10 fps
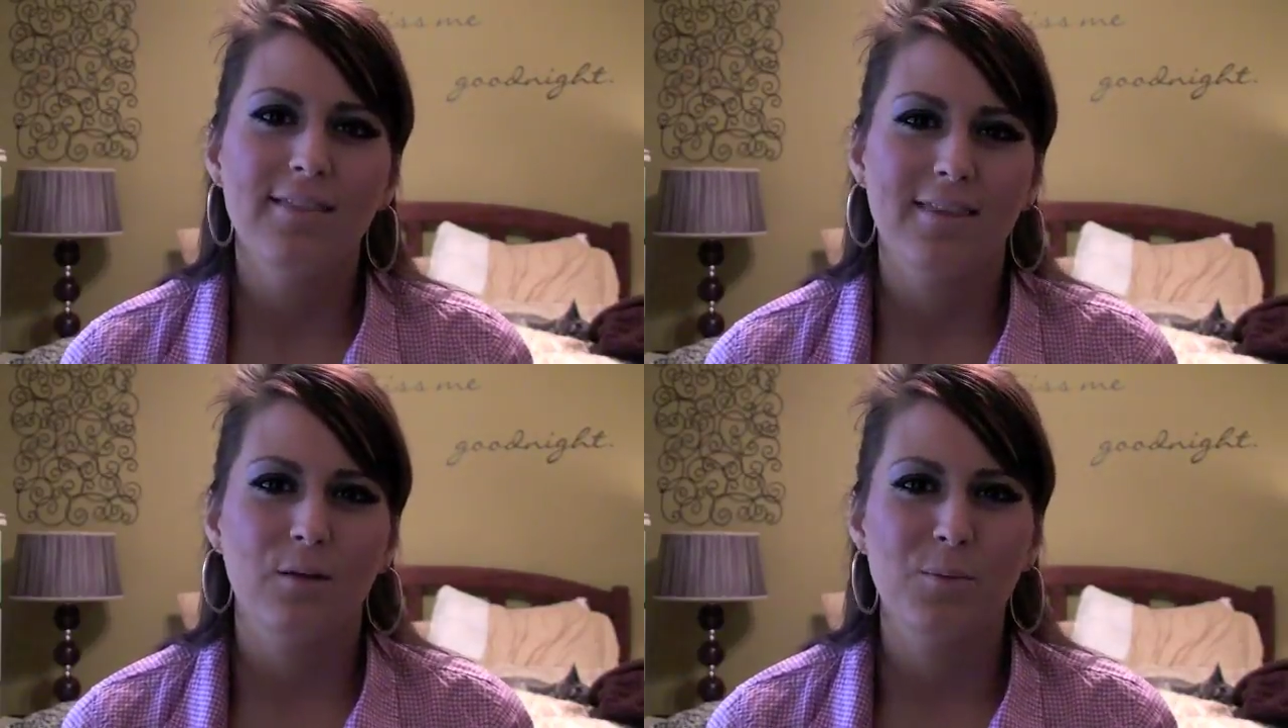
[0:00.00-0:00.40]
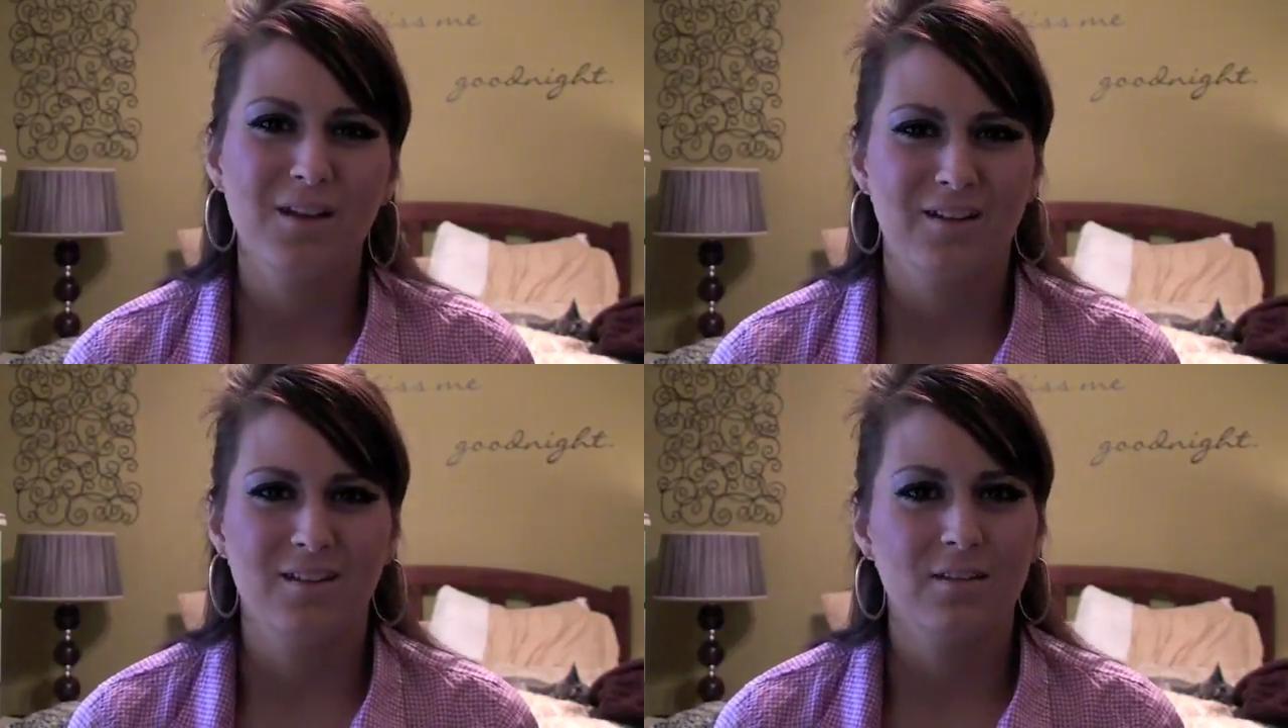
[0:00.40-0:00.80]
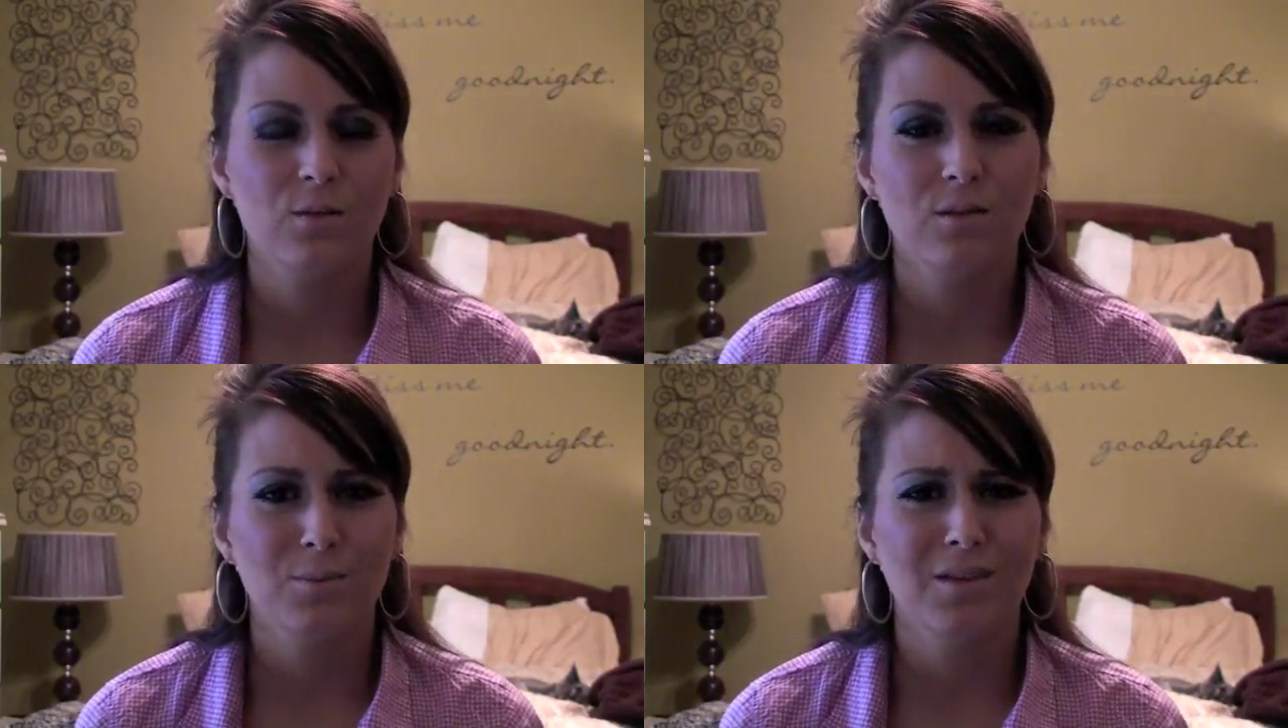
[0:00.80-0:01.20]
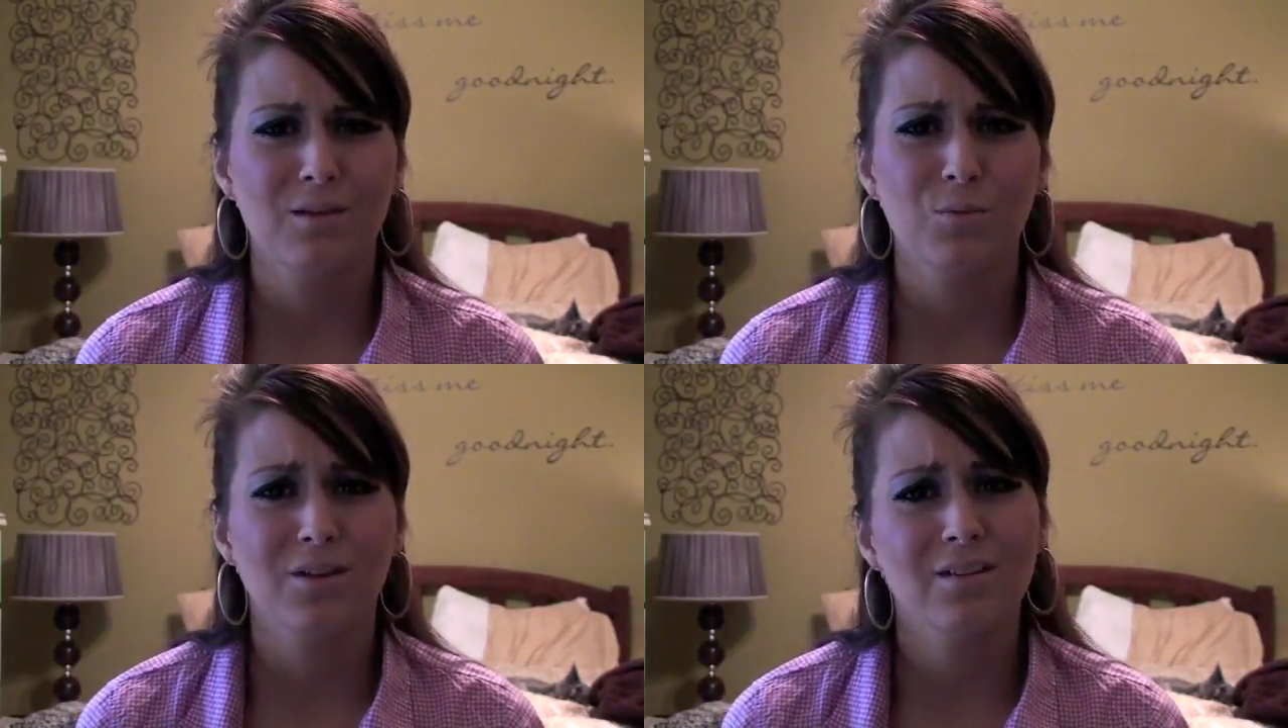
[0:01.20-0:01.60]
that it would be kind of nice to do something
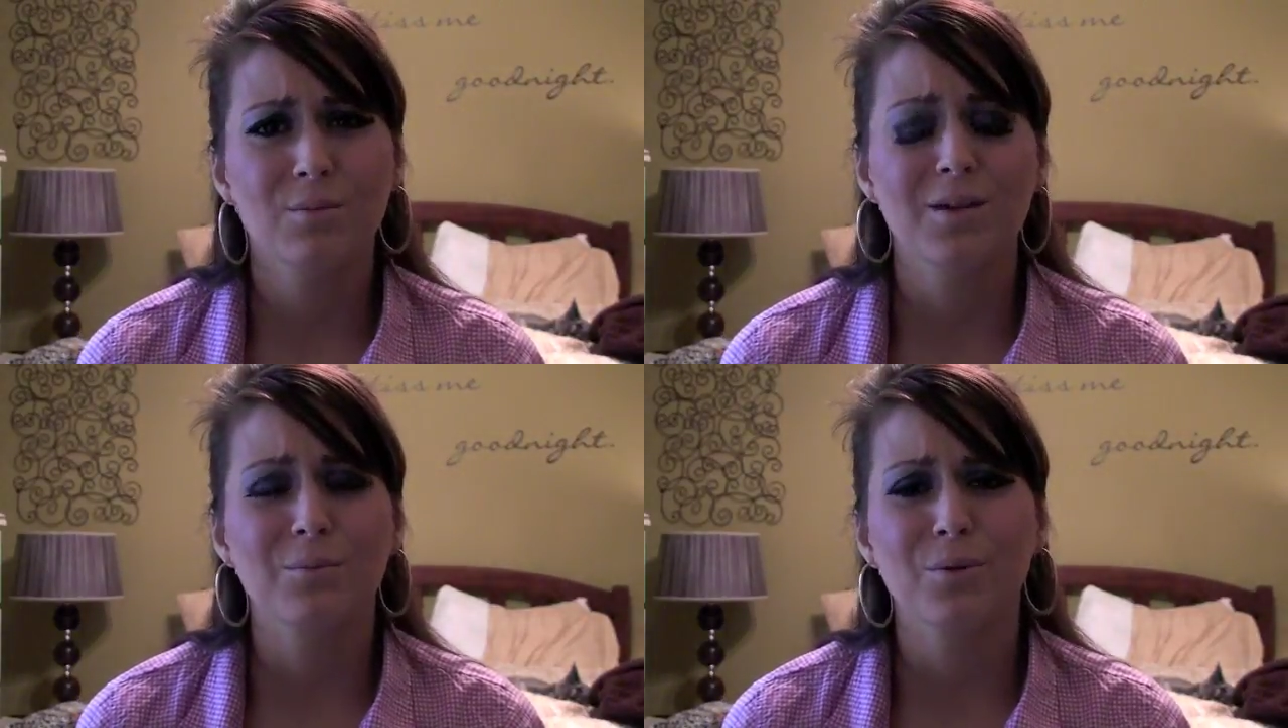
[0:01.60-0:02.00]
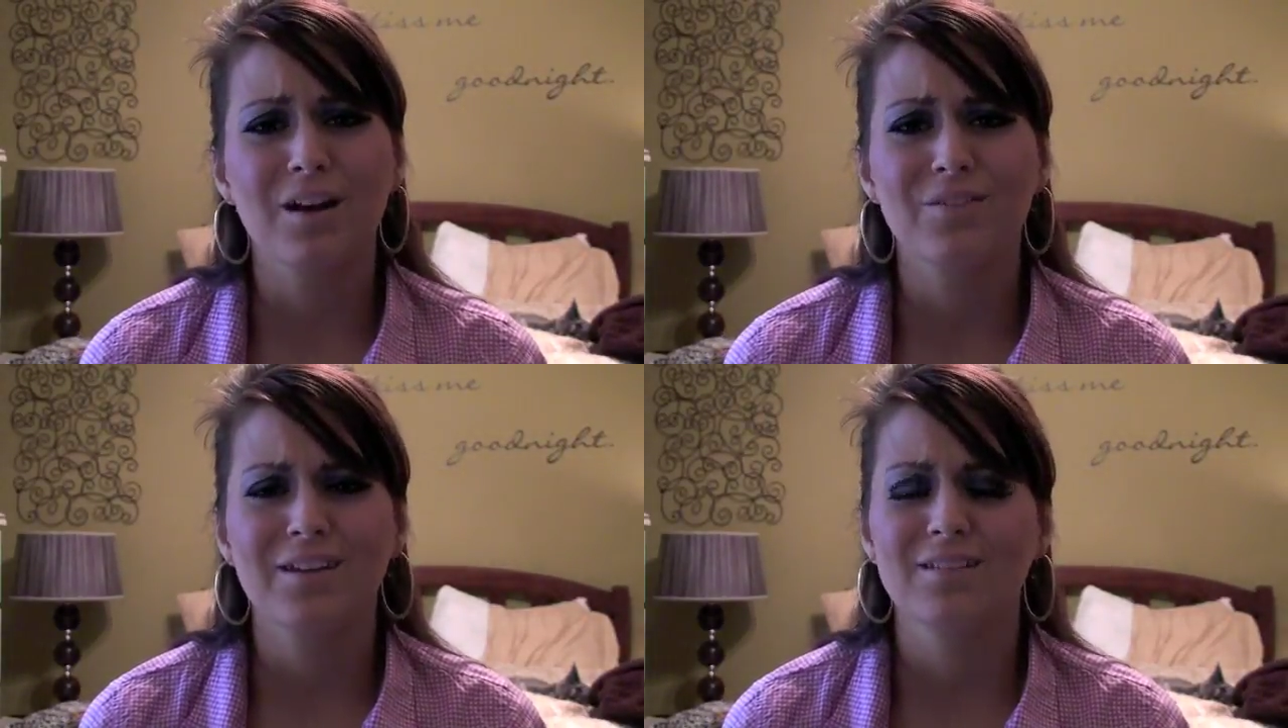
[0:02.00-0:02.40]
kind of more intimate and private,